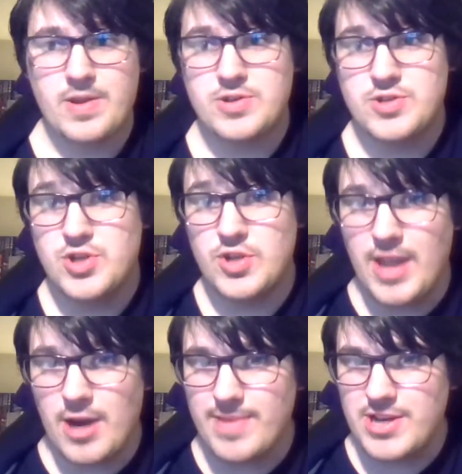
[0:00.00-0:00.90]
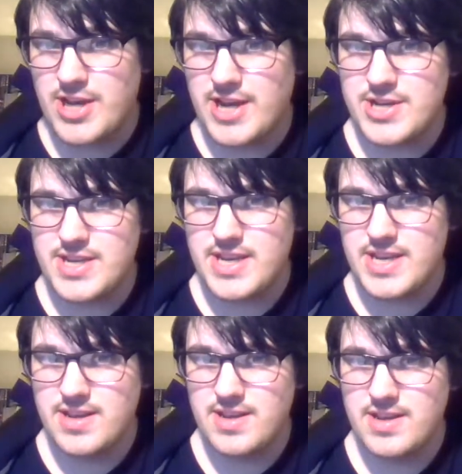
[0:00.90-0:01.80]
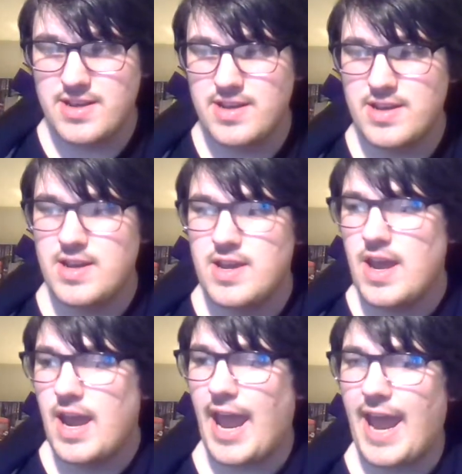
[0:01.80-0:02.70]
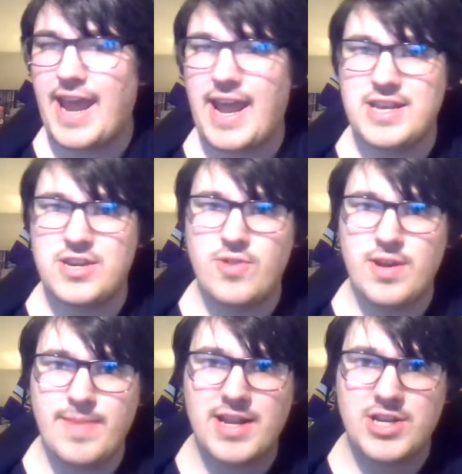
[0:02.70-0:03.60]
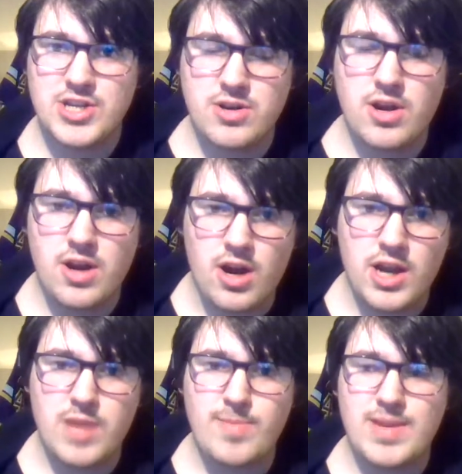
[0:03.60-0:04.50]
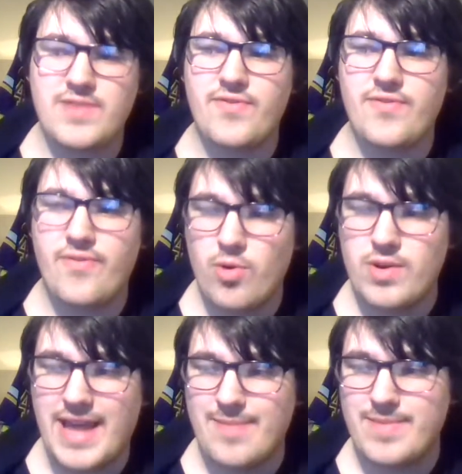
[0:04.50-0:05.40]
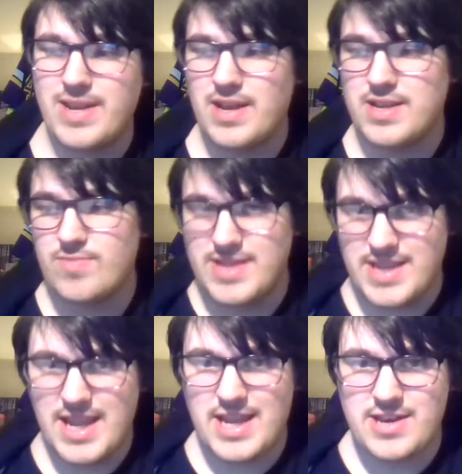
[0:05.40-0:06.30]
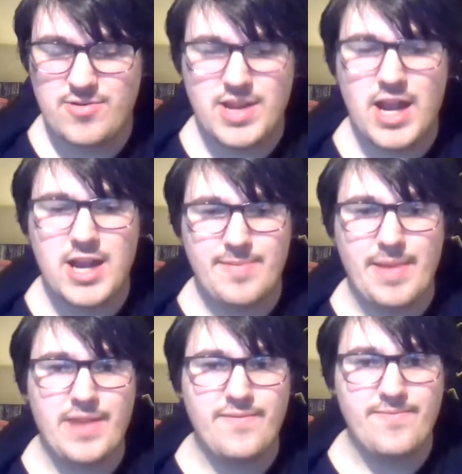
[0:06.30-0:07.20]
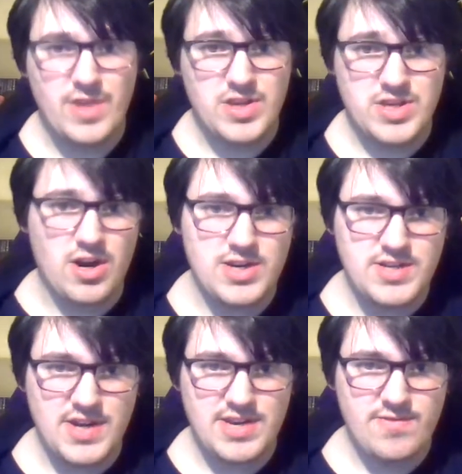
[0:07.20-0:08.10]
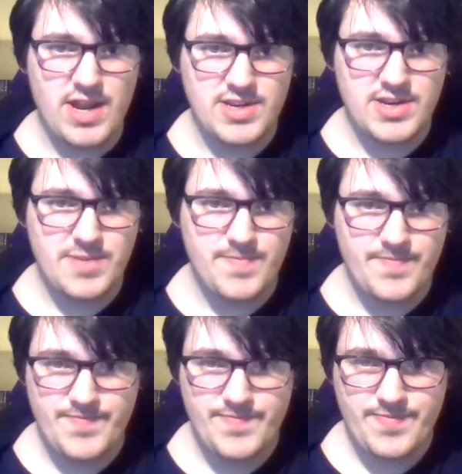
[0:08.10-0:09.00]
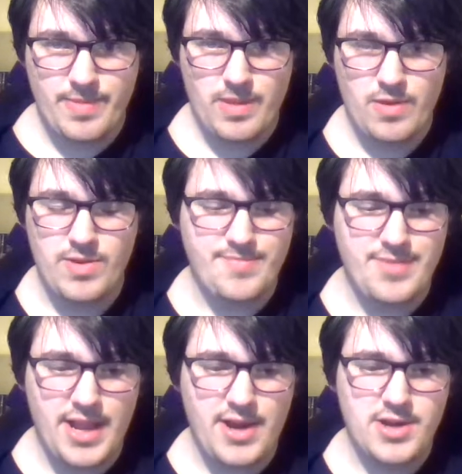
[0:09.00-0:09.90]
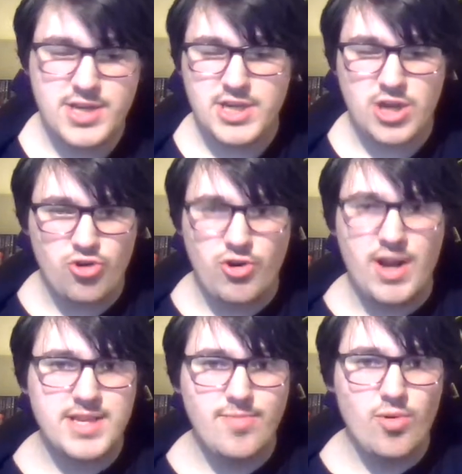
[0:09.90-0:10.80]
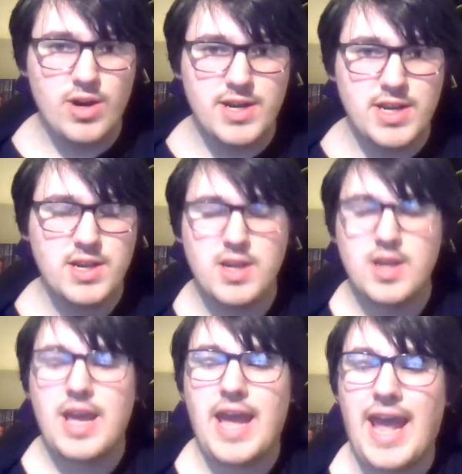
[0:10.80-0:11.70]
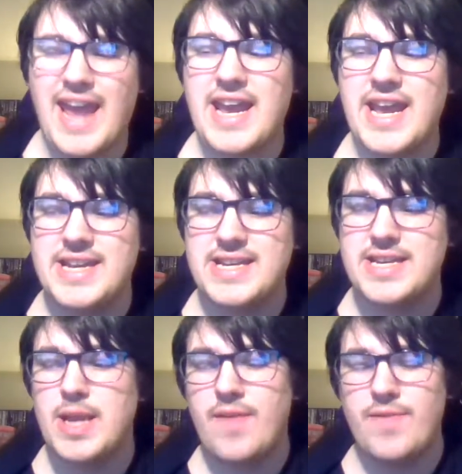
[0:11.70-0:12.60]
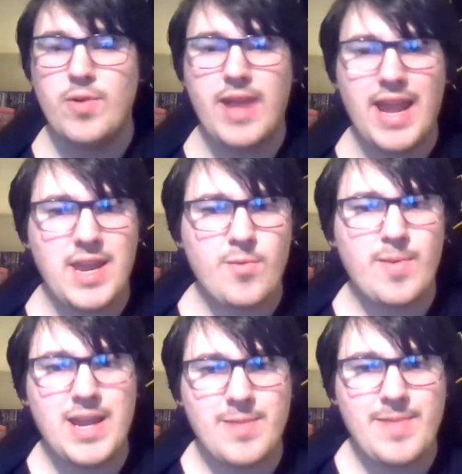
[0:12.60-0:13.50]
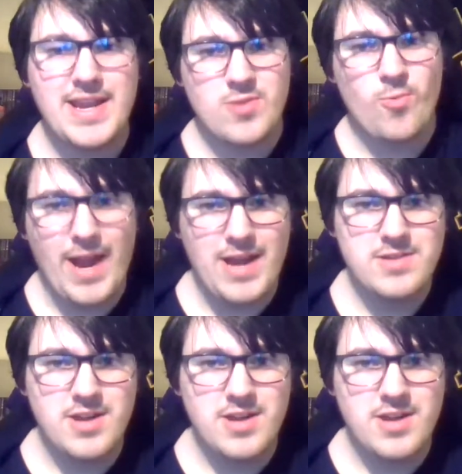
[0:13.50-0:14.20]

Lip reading: should there be changes? And you can make a strong argument for that because, once again, you're talking about a star-studded roster with players just across the board. And if you can't even make it past the wild